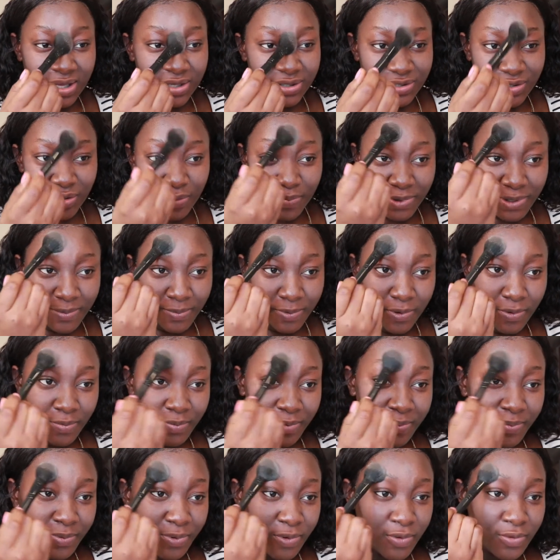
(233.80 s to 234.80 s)
So
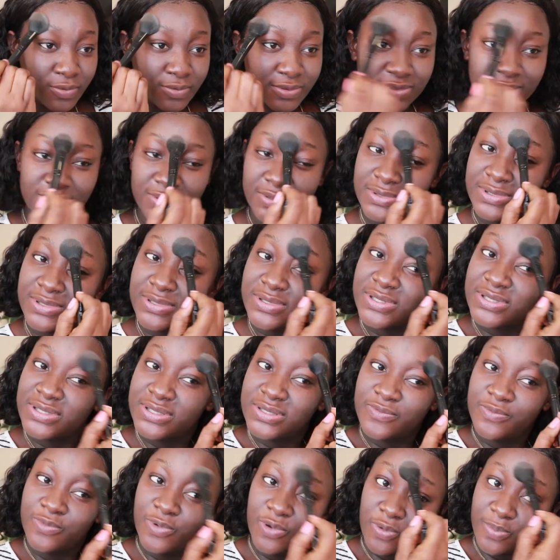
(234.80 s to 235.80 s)
people
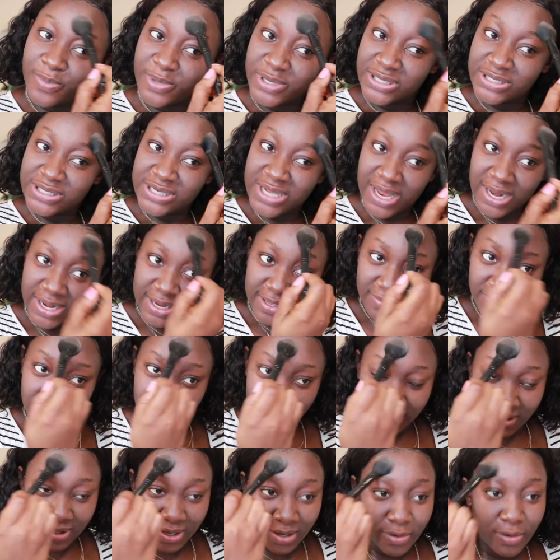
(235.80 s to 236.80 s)
will be telling
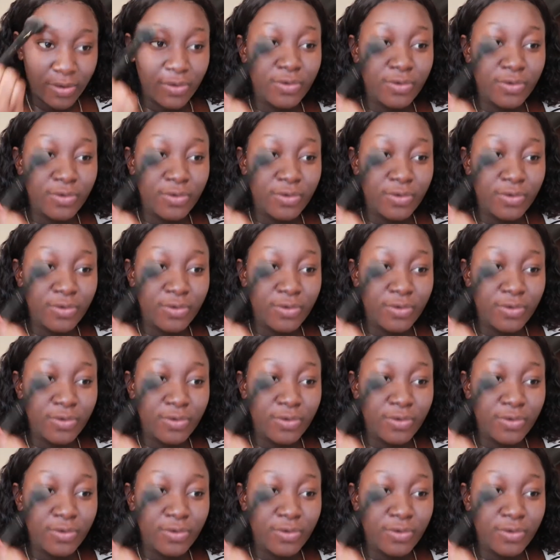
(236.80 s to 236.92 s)
me that,